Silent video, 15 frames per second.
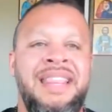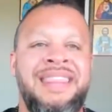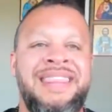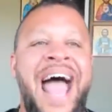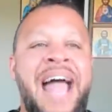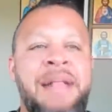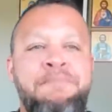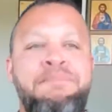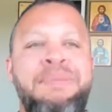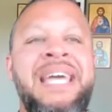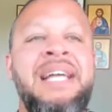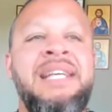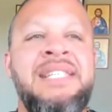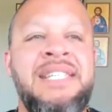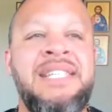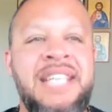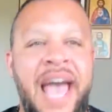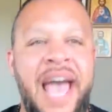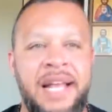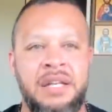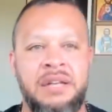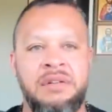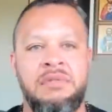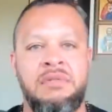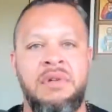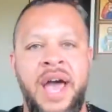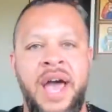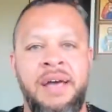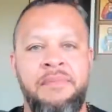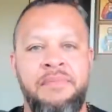That being said,
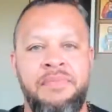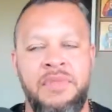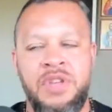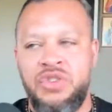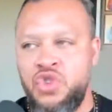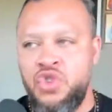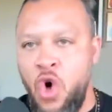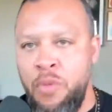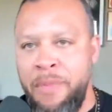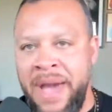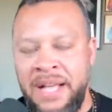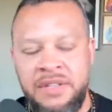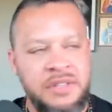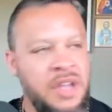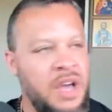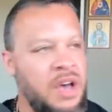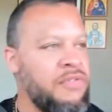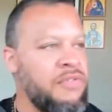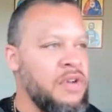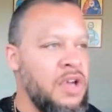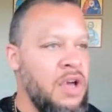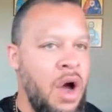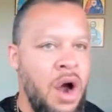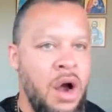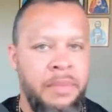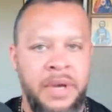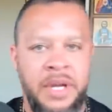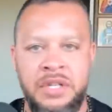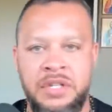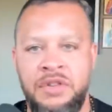right? Soulmate stuff,
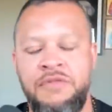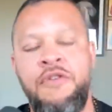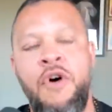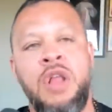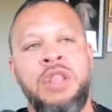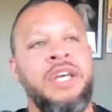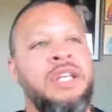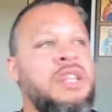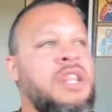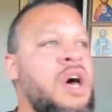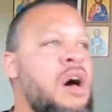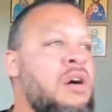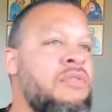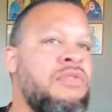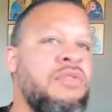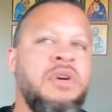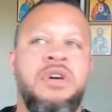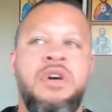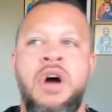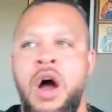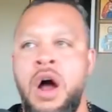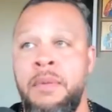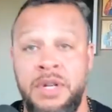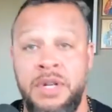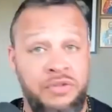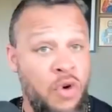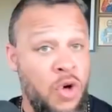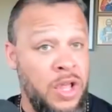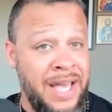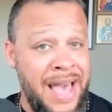garbage. Falling in love, garbage.
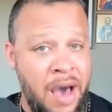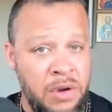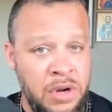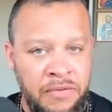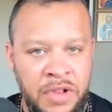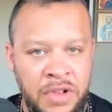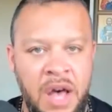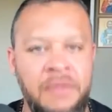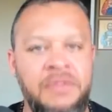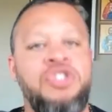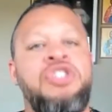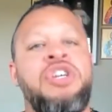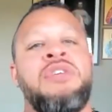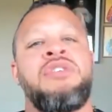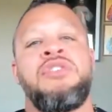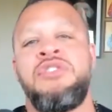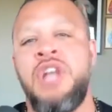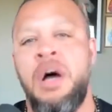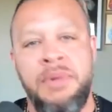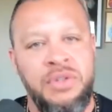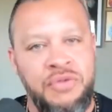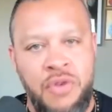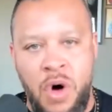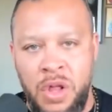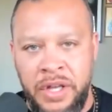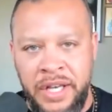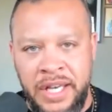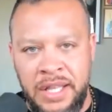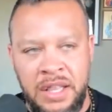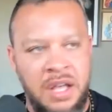Falling out of love, just as dumb as
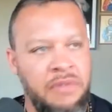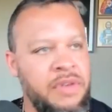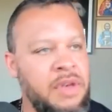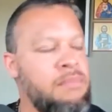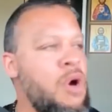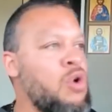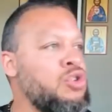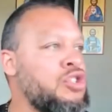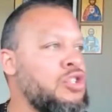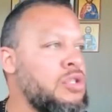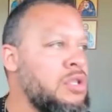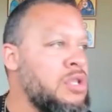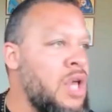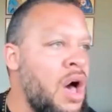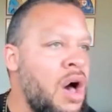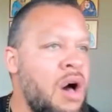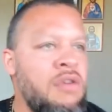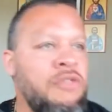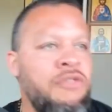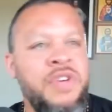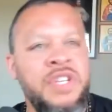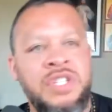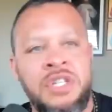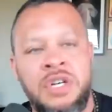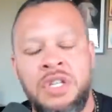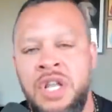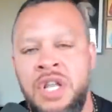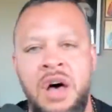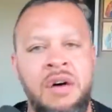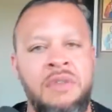falling in love. Emotional love, physical
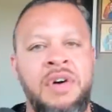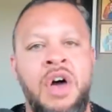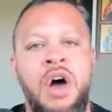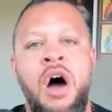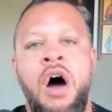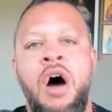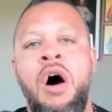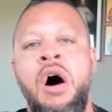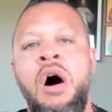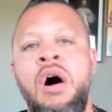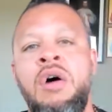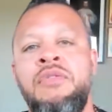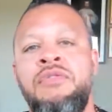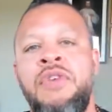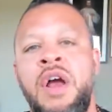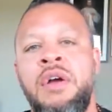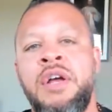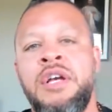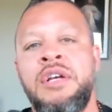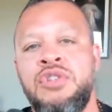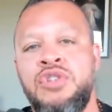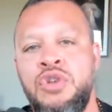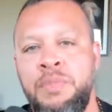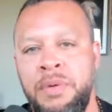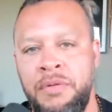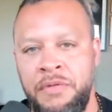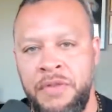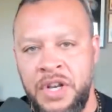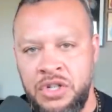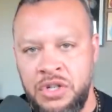love, all very
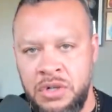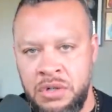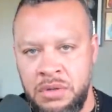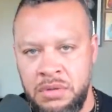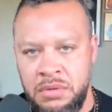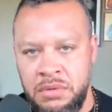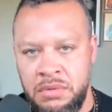superficial.